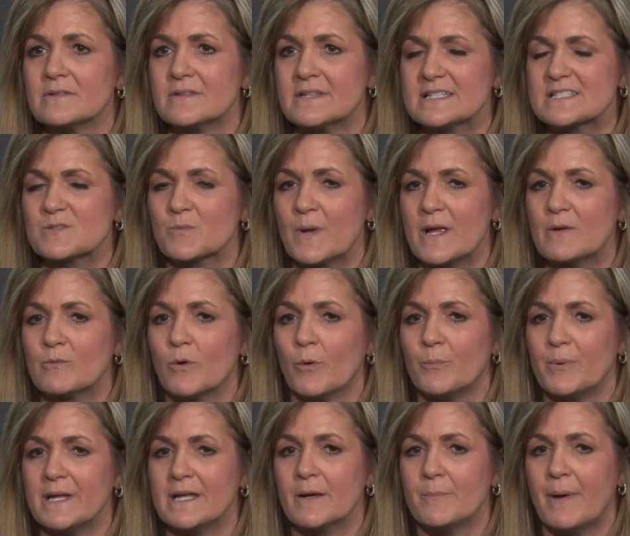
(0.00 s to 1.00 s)
this week will
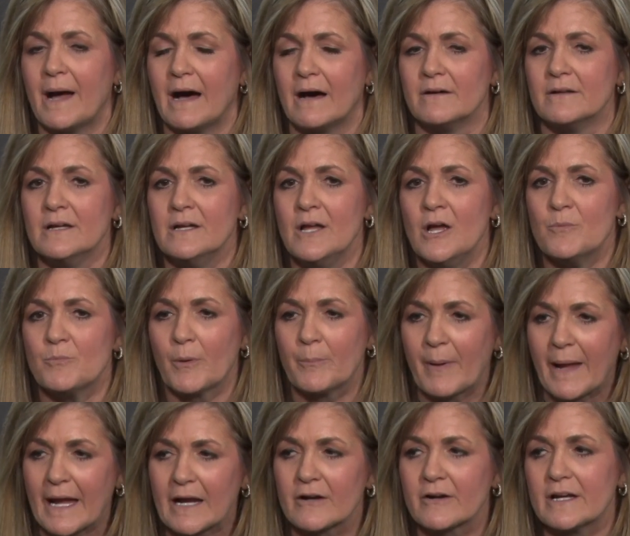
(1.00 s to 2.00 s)
be about
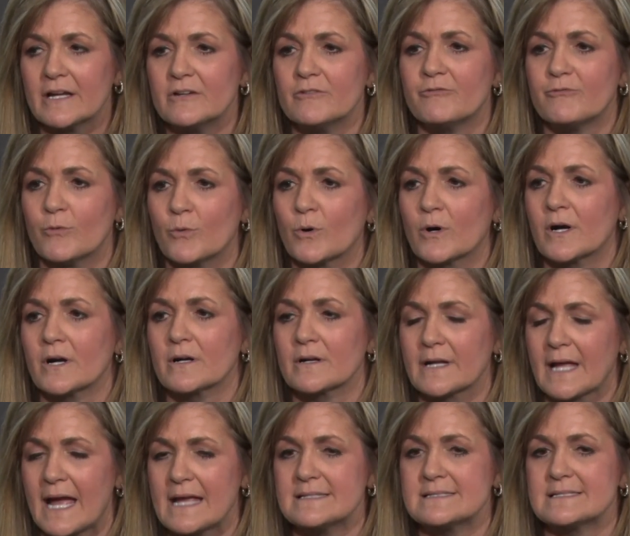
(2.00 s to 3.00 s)
preparing for
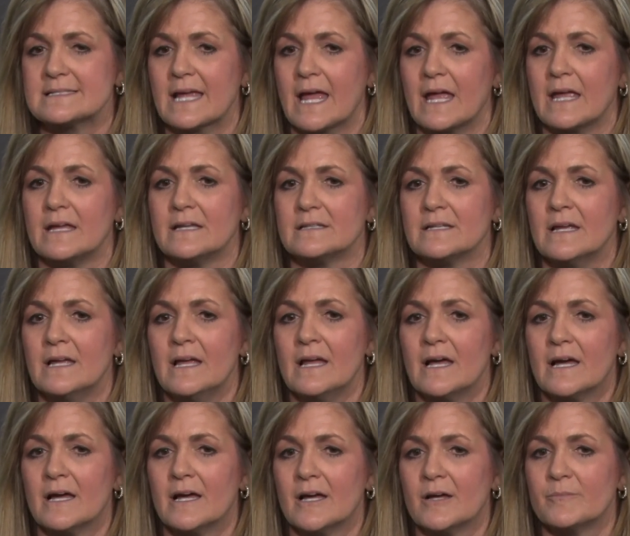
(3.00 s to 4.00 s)
K State
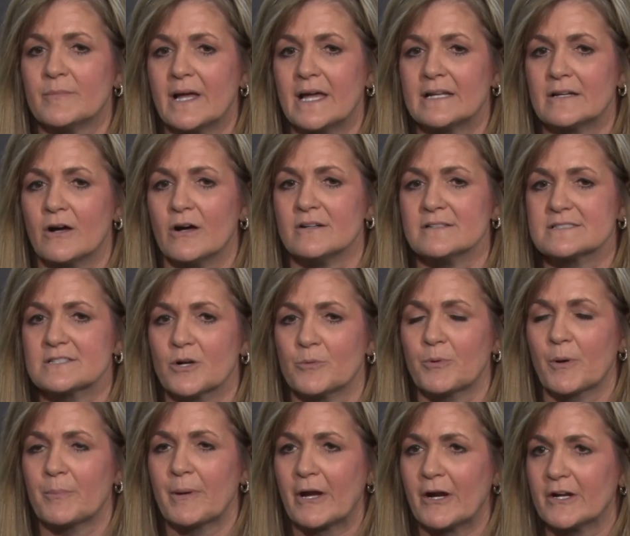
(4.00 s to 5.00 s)
um, and also
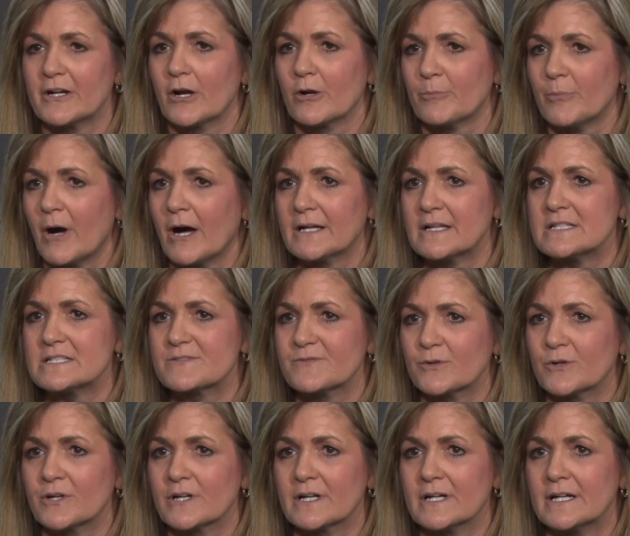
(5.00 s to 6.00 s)
preparing our bodies
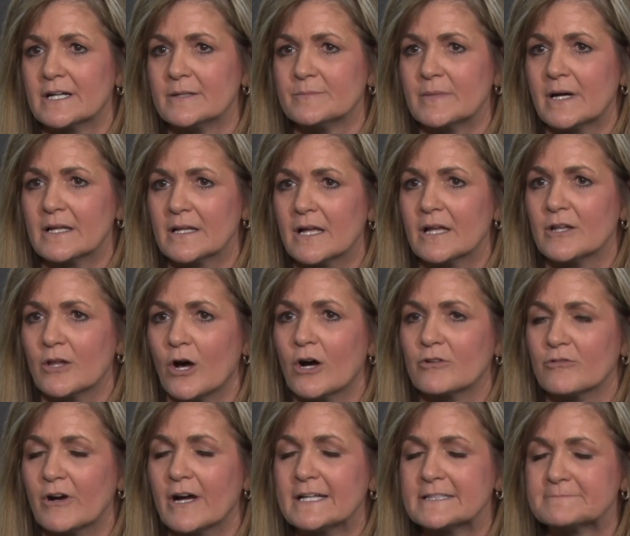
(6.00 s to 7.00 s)
for um, a, a,
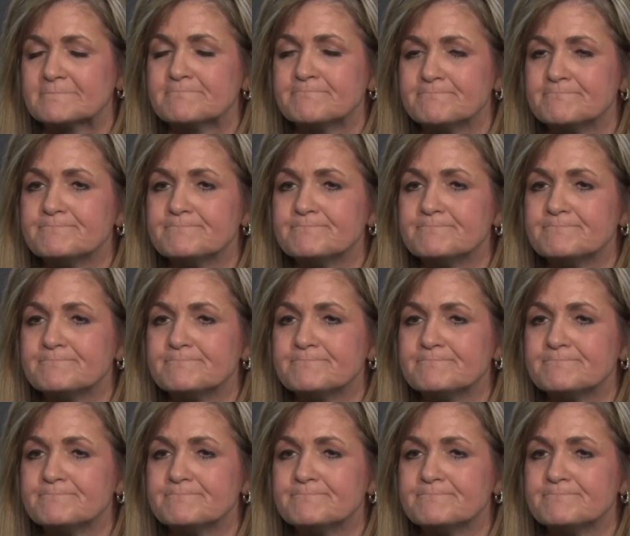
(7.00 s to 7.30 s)
long run.